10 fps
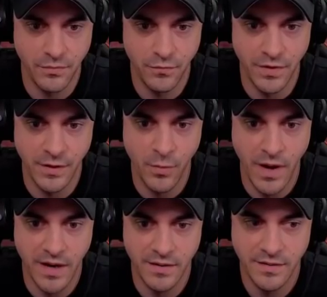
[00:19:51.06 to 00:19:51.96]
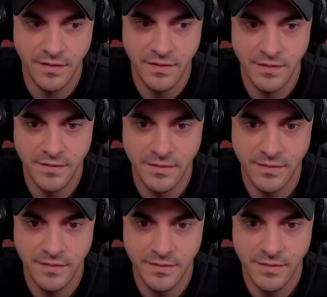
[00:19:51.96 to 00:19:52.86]
really want to
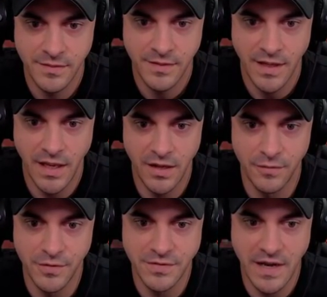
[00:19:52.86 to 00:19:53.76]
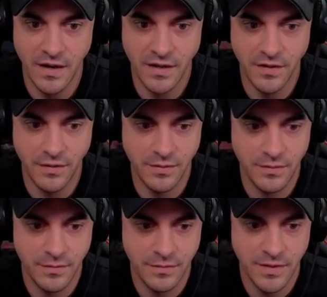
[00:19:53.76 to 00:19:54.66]
interview Derek you.
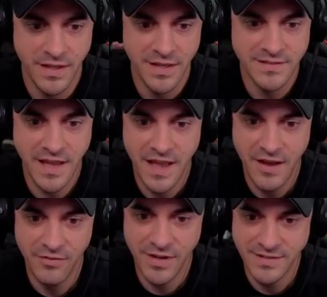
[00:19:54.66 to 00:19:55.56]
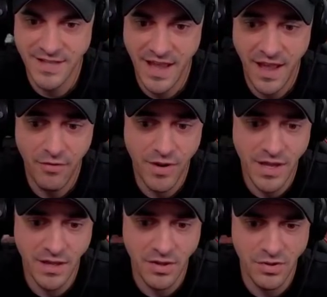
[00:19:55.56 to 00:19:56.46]
Derek,
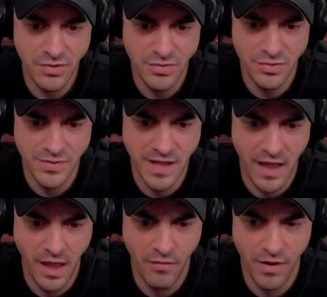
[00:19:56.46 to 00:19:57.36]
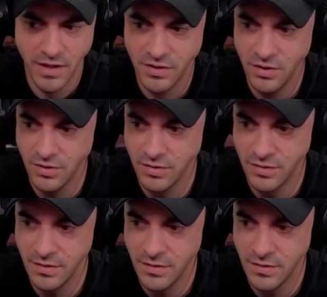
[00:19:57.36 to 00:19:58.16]
Derek you, Derek, you.